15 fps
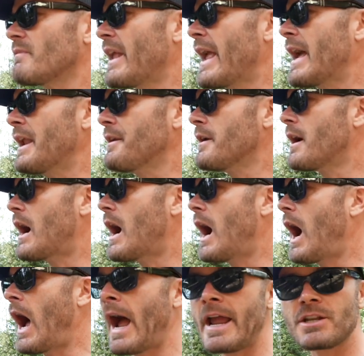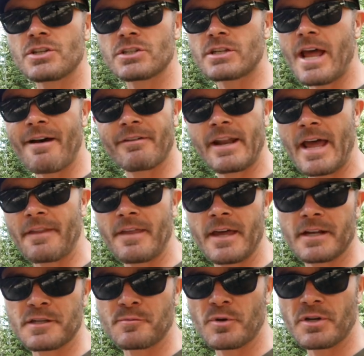and I just haven't had
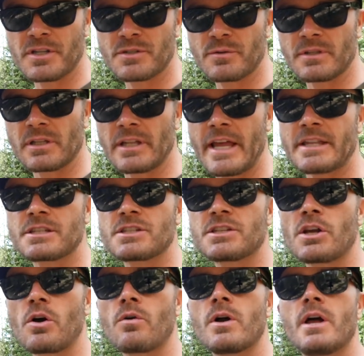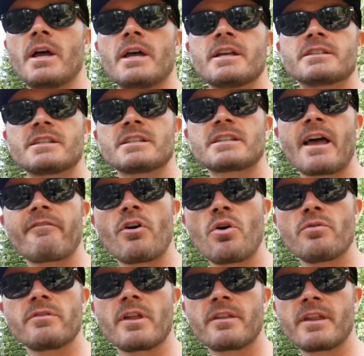that experience with the lens. So since I've
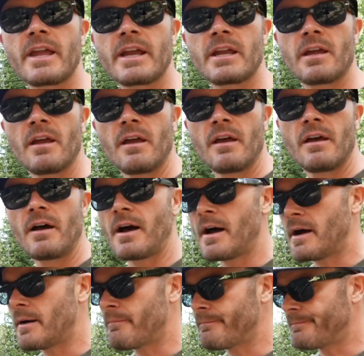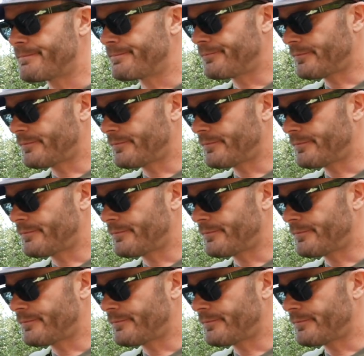owned the thing, um,